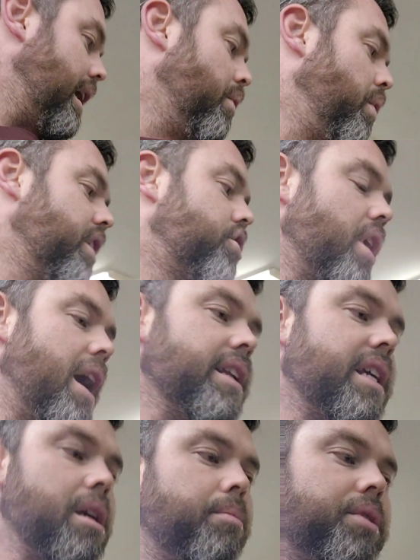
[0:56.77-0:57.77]
I want to try
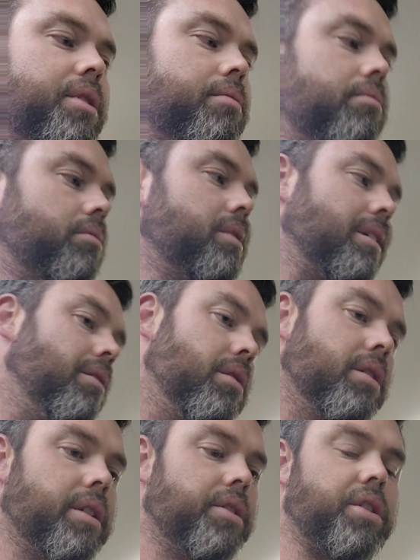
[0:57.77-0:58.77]
and keep, you
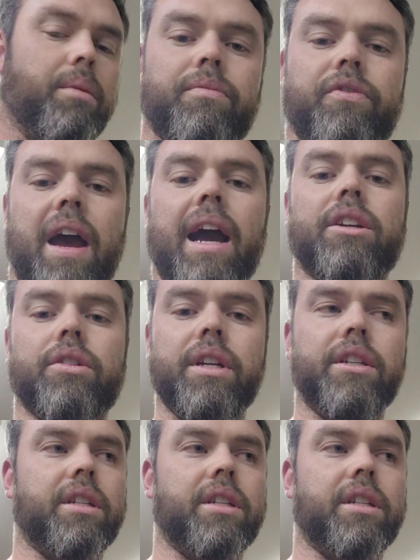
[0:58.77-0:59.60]
know, some factory